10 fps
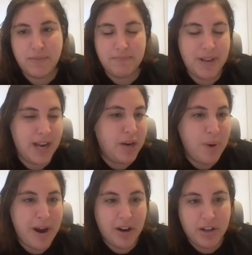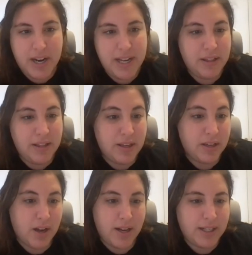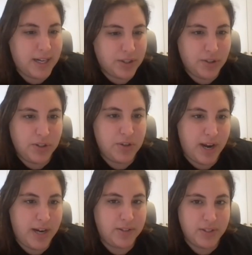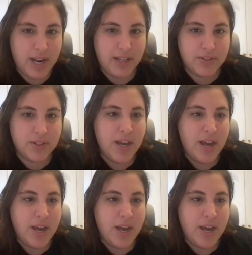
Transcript: anywhere in the continental United States.